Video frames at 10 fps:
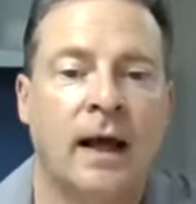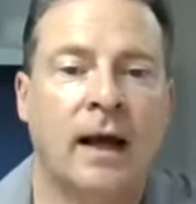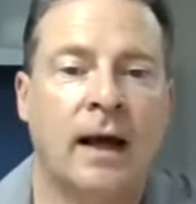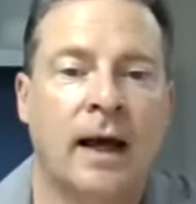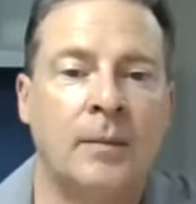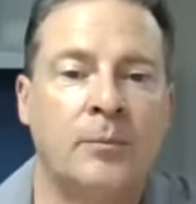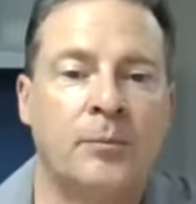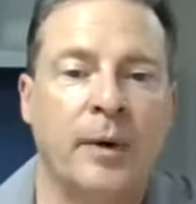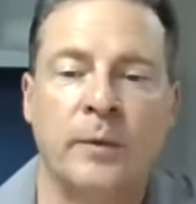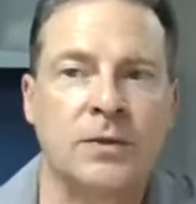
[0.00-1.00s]

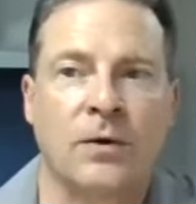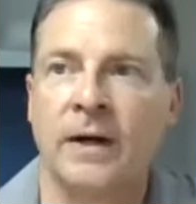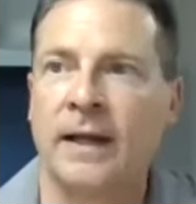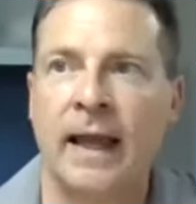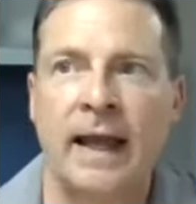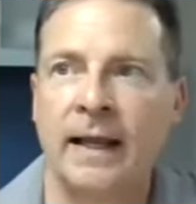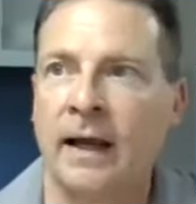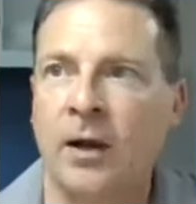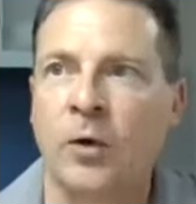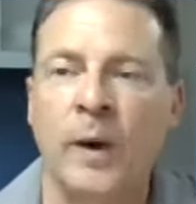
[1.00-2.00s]
But we started getting
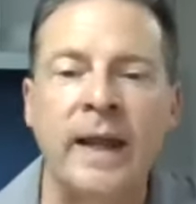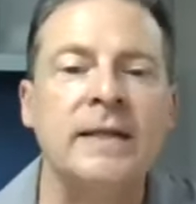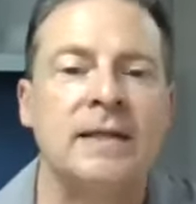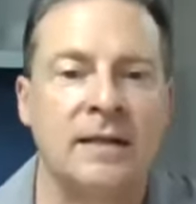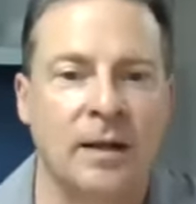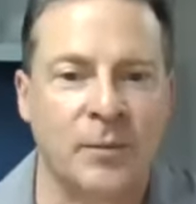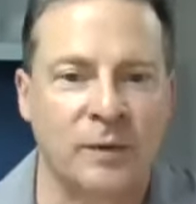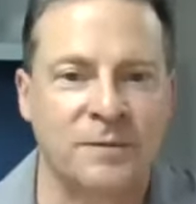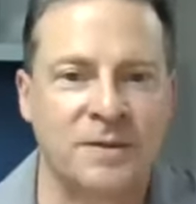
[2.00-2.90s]
a crazy number of